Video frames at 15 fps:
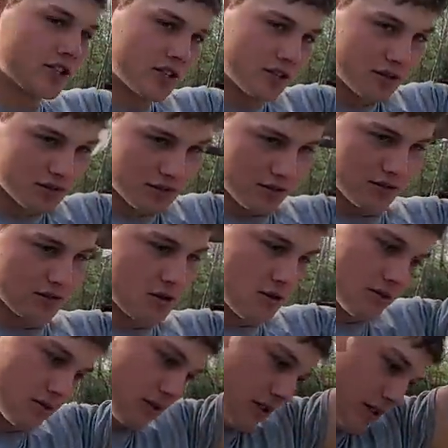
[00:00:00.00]
yeah
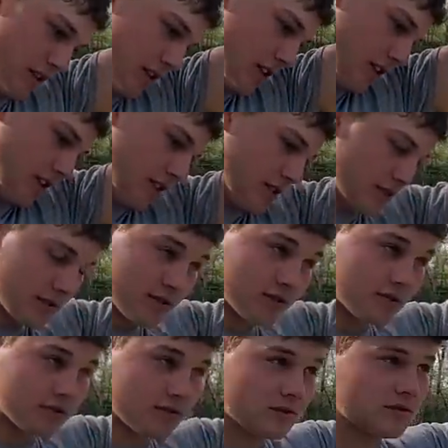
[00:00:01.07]
like what do you would
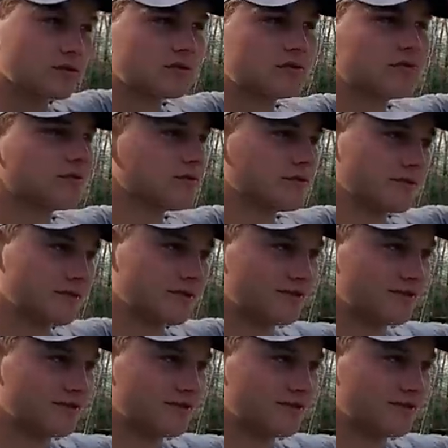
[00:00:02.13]
buy giant